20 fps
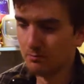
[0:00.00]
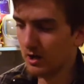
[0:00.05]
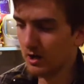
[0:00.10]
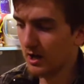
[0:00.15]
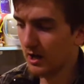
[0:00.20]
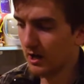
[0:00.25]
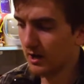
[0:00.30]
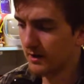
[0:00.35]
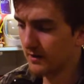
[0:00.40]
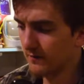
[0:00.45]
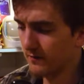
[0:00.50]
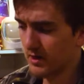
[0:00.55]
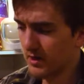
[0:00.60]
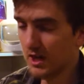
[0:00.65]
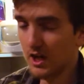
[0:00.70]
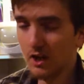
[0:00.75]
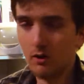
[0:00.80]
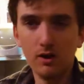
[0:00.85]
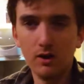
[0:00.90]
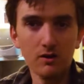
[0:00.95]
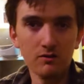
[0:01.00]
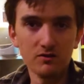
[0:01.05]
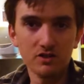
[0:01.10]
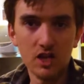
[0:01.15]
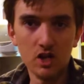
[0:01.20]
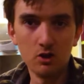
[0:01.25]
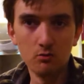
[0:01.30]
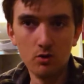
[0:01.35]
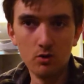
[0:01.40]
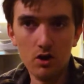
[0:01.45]
But it's
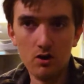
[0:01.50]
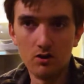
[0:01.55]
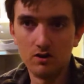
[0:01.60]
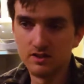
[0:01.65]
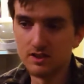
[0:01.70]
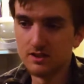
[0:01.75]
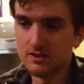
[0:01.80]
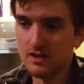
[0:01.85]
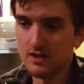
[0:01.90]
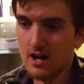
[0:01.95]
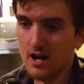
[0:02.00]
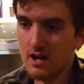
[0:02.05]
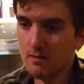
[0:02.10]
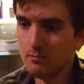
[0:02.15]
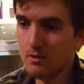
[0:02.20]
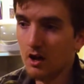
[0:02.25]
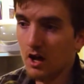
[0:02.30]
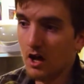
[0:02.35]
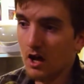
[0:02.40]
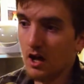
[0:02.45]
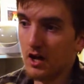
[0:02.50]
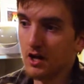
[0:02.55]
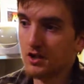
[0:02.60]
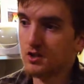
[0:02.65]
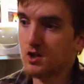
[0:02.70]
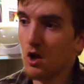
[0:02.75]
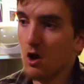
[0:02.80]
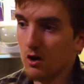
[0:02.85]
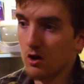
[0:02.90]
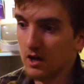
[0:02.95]
kind of weird because this time
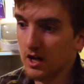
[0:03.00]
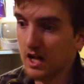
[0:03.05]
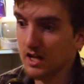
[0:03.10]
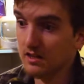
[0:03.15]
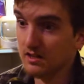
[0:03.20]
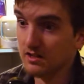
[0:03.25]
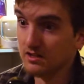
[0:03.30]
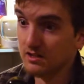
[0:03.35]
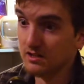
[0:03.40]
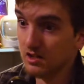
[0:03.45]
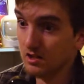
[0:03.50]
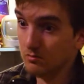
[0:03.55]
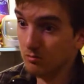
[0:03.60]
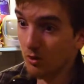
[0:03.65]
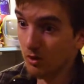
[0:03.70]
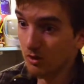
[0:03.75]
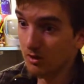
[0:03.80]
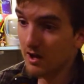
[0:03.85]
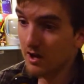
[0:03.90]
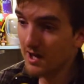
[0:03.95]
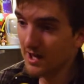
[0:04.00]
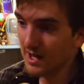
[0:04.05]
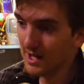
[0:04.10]
Target had the steelbook